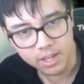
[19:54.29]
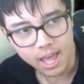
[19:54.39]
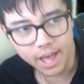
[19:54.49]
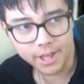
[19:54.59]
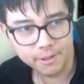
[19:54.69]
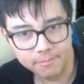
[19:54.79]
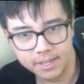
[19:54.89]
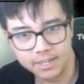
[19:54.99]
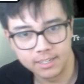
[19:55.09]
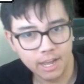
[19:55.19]

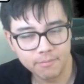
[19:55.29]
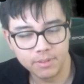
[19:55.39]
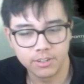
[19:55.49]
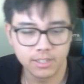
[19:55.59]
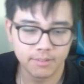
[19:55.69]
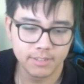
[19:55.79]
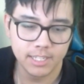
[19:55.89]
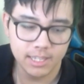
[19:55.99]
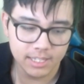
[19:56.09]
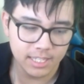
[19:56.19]
And I'll be honest, I
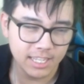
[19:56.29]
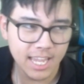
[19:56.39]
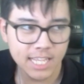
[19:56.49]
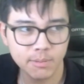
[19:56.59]
mean, yes,